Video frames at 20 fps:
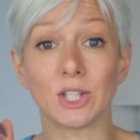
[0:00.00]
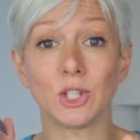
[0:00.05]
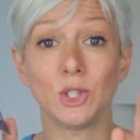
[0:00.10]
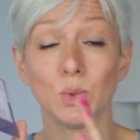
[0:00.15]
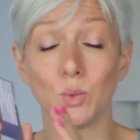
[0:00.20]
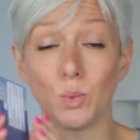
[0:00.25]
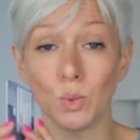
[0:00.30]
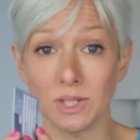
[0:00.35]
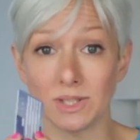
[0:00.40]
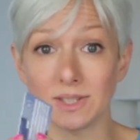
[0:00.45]
you
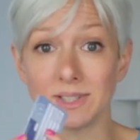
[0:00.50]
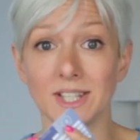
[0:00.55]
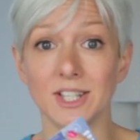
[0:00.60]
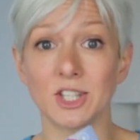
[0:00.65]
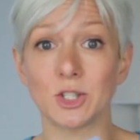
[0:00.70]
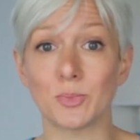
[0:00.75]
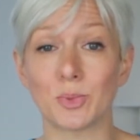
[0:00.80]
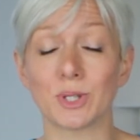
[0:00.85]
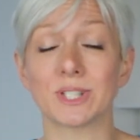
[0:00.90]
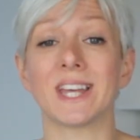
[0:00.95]
will need
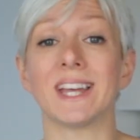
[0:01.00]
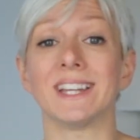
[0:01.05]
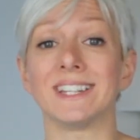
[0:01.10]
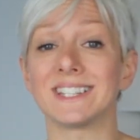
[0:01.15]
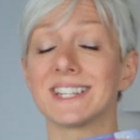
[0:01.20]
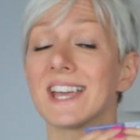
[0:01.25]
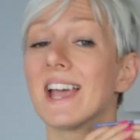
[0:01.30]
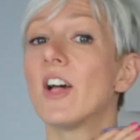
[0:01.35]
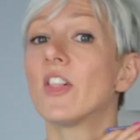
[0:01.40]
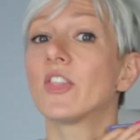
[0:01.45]
to
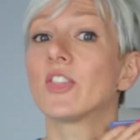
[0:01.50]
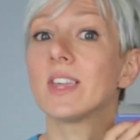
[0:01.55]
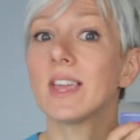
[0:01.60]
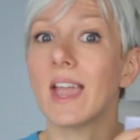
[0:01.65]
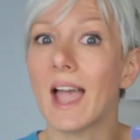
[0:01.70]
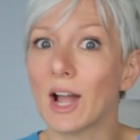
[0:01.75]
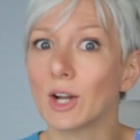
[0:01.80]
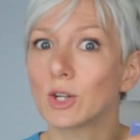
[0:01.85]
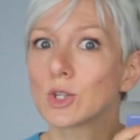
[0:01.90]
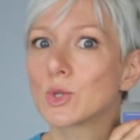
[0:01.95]
present the
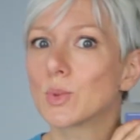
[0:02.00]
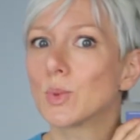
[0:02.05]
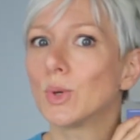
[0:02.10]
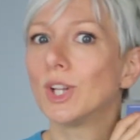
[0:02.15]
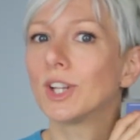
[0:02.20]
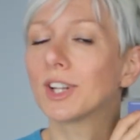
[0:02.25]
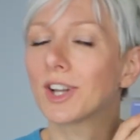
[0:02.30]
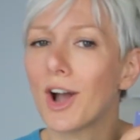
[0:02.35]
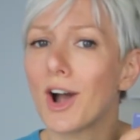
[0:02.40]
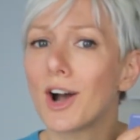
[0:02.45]

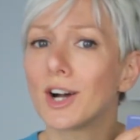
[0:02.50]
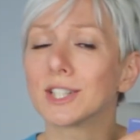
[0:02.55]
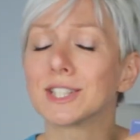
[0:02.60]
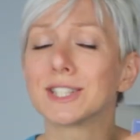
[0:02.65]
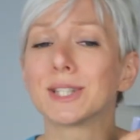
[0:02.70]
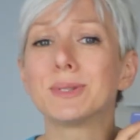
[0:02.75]
actual card.